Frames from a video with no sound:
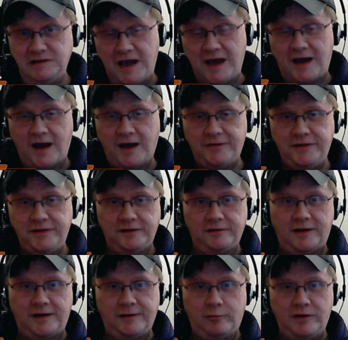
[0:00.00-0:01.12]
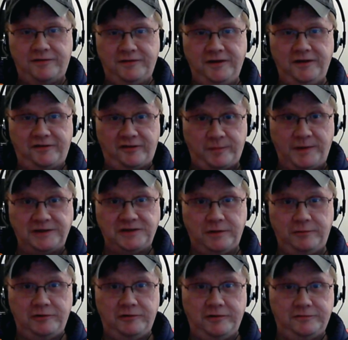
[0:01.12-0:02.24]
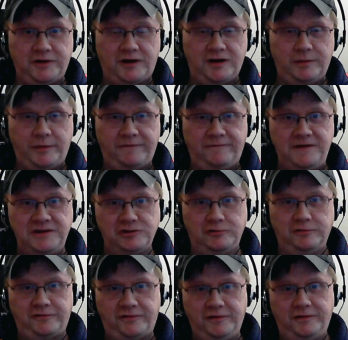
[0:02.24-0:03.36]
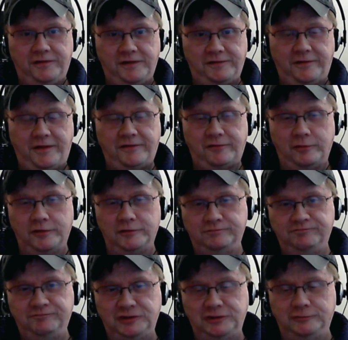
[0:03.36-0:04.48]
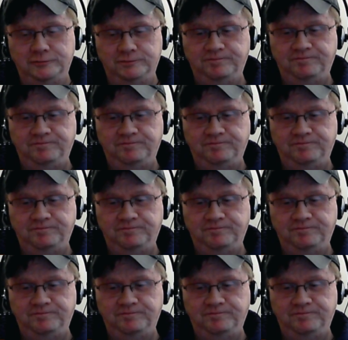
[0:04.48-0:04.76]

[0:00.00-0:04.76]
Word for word: Yeah, I think in a lot of ways it is, especially when you're talking about features and things of that sort. Sure.